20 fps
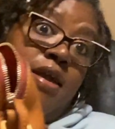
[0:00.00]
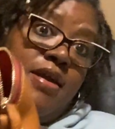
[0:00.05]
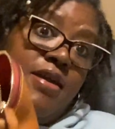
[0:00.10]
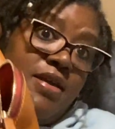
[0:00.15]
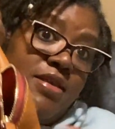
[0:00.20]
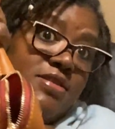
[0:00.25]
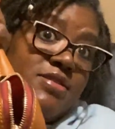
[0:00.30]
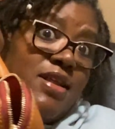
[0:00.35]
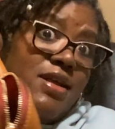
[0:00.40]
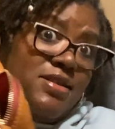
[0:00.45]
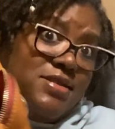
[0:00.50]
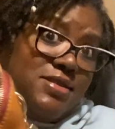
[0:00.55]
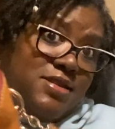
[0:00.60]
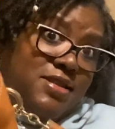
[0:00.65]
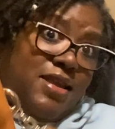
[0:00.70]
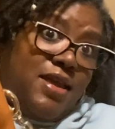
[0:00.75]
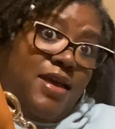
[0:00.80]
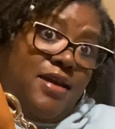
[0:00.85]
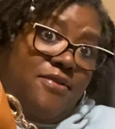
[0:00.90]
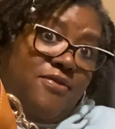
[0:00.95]
it's nice and
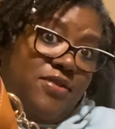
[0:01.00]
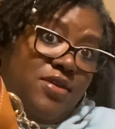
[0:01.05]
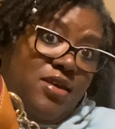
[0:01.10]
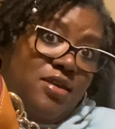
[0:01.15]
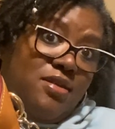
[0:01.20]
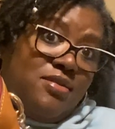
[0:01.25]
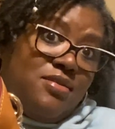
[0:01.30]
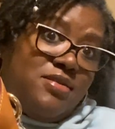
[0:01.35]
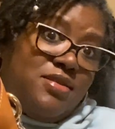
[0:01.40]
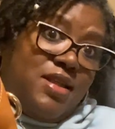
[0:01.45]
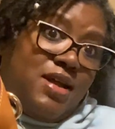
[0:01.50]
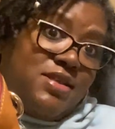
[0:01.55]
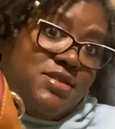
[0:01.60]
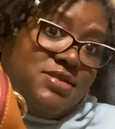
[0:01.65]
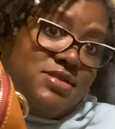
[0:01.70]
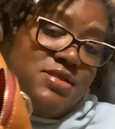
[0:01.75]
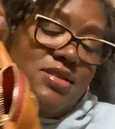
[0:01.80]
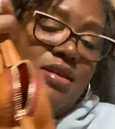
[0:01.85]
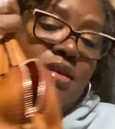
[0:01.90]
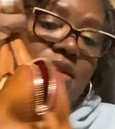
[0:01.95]
heavy. Nice
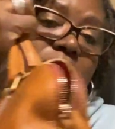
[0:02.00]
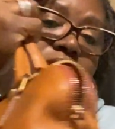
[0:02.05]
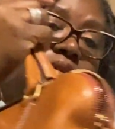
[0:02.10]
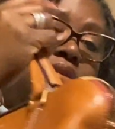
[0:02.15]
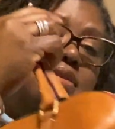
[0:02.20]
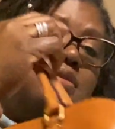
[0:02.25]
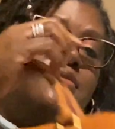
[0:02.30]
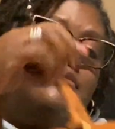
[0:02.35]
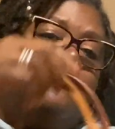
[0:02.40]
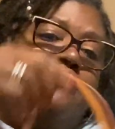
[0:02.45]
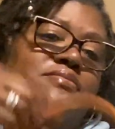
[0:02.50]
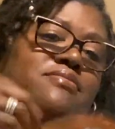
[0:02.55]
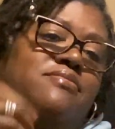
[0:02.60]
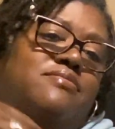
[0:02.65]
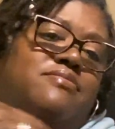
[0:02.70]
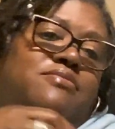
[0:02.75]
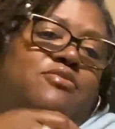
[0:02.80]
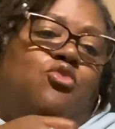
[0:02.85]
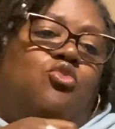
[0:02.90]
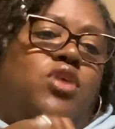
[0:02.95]
uh,
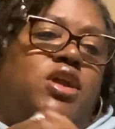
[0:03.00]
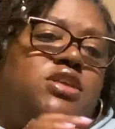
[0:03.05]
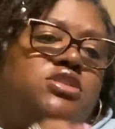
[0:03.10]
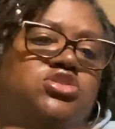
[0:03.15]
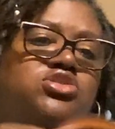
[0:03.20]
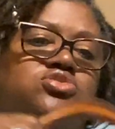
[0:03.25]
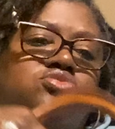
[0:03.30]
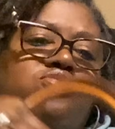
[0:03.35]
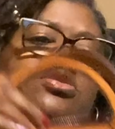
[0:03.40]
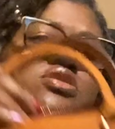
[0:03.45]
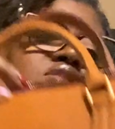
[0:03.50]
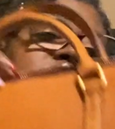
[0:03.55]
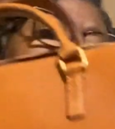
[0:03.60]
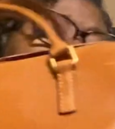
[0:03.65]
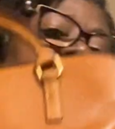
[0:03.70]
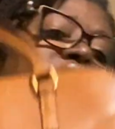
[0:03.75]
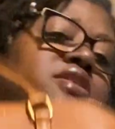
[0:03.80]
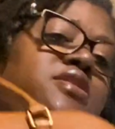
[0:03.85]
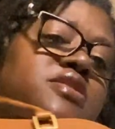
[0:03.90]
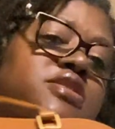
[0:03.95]
weight to it.
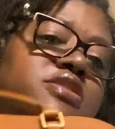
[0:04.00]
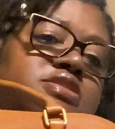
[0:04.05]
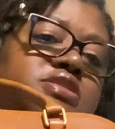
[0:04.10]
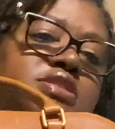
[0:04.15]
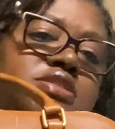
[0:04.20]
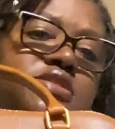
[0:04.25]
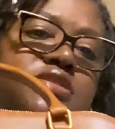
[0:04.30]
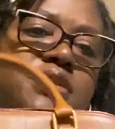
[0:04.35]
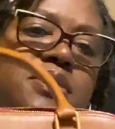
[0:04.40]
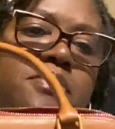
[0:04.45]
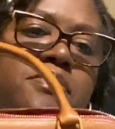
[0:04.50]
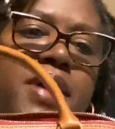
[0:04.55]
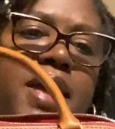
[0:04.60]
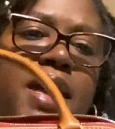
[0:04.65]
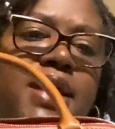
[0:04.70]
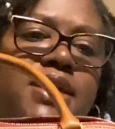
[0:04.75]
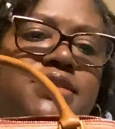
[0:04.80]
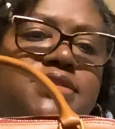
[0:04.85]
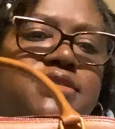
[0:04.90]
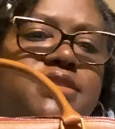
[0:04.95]
This is the
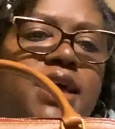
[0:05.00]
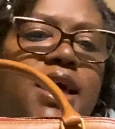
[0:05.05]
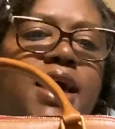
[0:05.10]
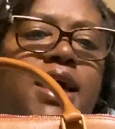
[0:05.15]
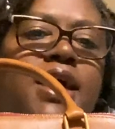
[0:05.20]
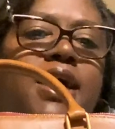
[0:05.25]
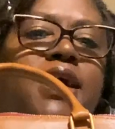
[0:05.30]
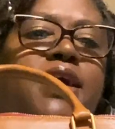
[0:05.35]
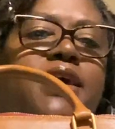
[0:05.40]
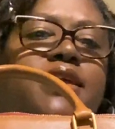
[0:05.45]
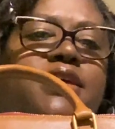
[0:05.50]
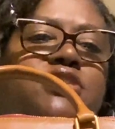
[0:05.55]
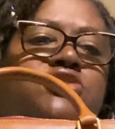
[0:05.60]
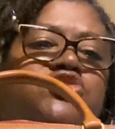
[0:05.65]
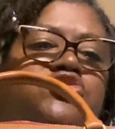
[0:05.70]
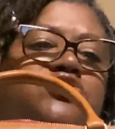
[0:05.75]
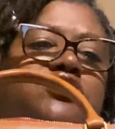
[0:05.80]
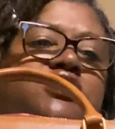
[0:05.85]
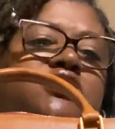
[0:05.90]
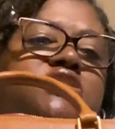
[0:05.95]
back side. As
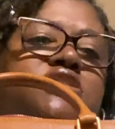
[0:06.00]
you can